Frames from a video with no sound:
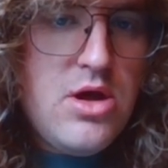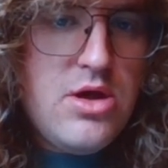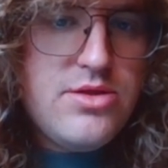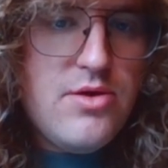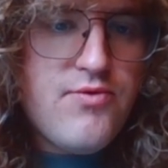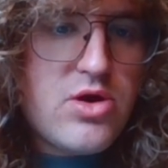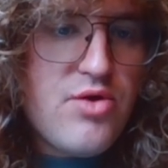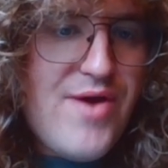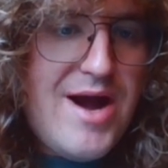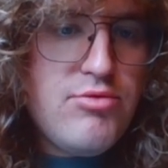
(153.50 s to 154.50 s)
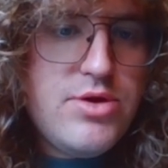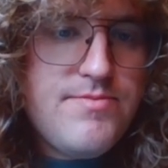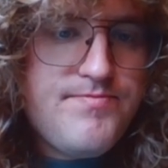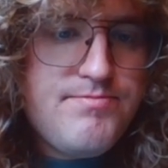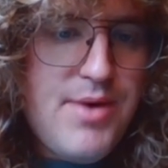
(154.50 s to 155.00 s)
Rook around.
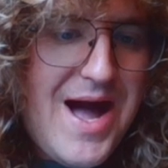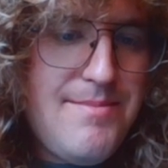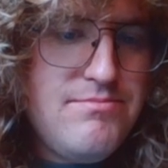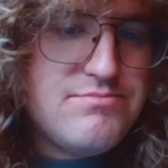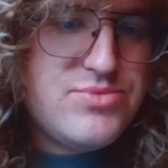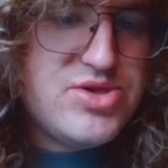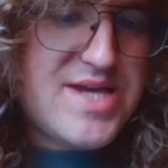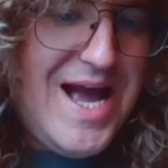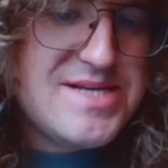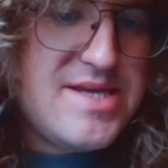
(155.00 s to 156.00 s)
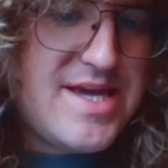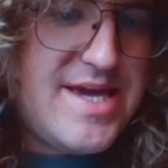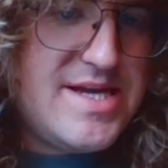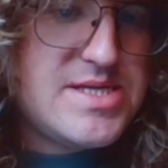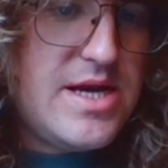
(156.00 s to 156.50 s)
But I'm just castling
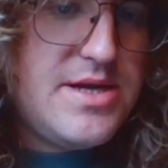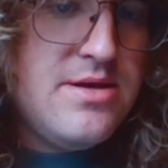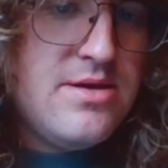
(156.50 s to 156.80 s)
kingside.